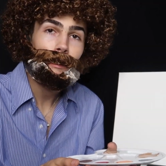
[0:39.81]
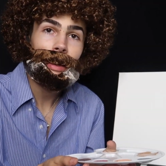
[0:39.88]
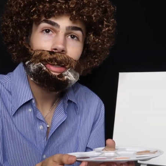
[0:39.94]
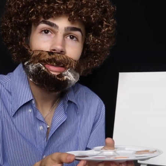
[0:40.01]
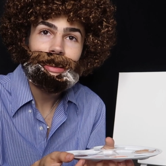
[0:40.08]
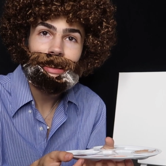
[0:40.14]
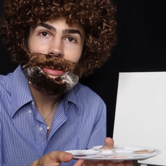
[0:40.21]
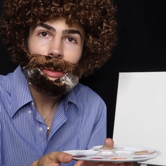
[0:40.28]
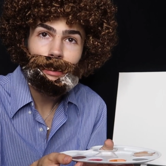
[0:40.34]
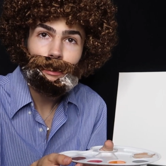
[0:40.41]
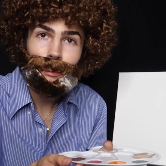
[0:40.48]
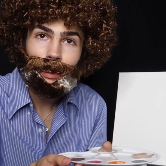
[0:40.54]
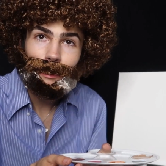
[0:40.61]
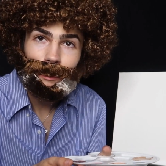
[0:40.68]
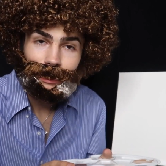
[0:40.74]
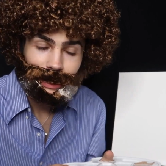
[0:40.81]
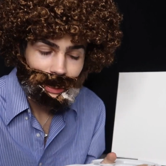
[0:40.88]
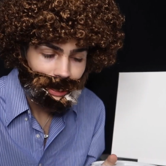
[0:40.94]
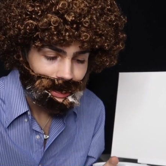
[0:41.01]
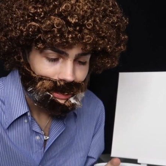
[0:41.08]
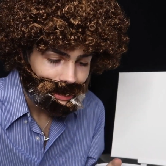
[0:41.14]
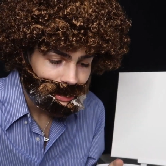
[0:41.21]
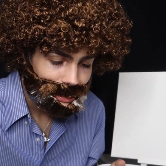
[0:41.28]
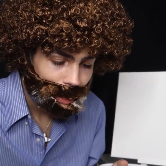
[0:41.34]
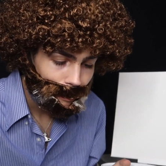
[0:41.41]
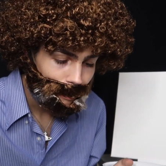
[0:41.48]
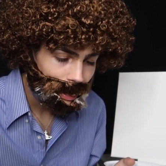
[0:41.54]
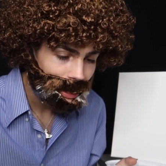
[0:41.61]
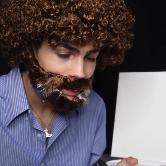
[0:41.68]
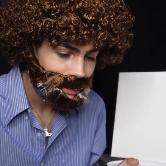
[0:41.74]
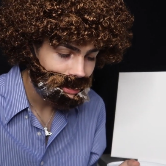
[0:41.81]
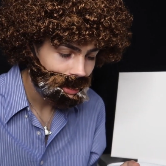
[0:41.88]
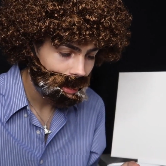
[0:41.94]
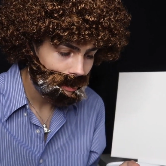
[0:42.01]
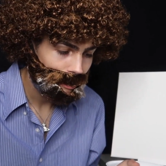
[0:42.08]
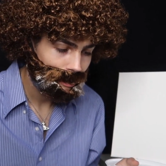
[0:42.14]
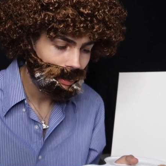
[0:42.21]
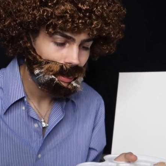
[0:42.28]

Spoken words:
by step